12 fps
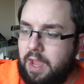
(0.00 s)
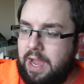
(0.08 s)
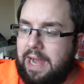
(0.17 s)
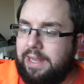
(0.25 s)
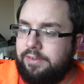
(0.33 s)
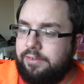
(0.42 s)

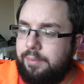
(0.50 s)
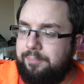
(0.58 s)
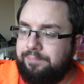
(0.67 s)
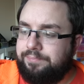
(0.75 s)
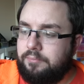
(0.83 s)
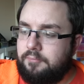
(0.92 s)
And
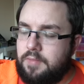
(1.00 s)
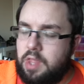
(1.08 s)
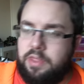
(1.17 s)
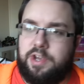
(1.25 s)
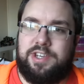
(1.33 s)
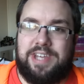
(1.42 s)

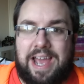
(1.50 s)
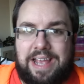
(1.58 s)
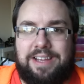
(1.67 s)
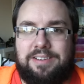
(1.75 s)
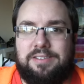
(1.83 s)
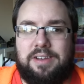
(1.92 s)
the
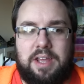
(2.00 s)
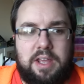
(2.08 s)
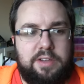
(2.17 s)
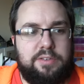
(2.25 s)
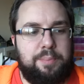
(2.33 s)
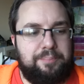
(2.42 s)
taste
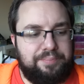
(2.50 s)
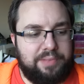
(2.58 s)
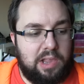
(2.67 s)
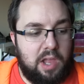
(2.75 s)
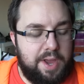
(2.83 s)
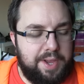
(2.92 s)
is...
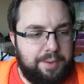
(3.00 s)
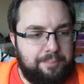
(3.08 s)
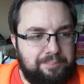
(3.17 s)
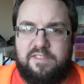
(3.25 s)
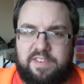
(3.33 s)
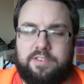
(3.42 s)
like
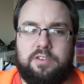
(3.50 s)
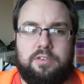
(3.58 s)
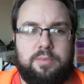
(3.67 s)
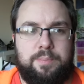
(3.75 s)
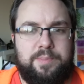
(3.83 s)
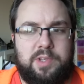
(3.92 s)

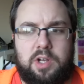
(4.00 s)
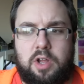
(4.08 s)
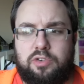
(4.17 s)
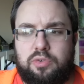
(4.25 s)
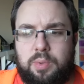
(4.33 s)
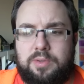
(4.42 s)
fizzers. You
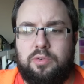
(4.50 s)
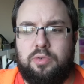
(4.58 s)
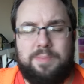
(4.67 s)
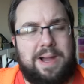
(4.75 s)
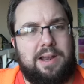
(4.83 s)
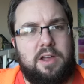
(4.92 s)
know
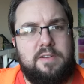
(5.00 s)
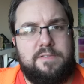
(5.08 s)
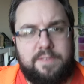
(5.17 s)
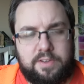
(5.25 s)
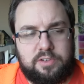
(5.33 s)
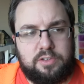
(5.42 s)
Swizzle's Matlow
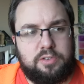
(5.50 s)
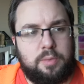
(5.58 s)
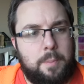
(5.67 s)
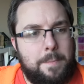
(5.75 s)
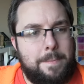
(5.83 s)
fizzers?